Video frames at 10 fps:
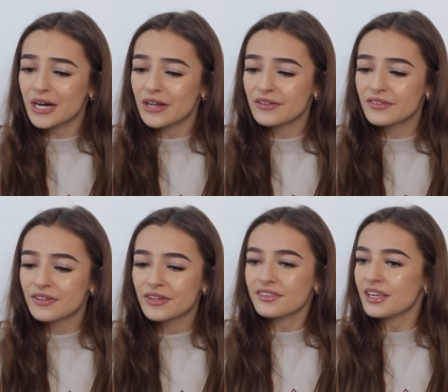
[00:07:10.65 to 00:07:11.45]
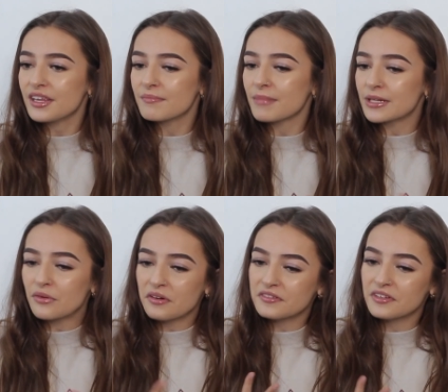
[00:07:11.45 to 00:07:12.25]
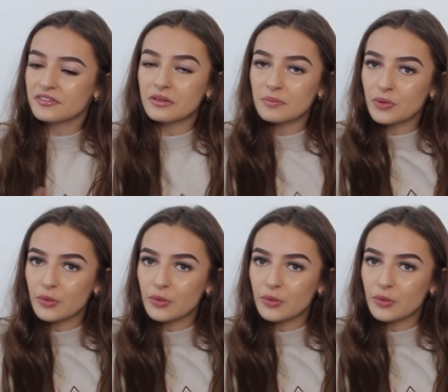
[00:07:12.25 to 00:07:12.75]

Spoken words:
can't see my non-existent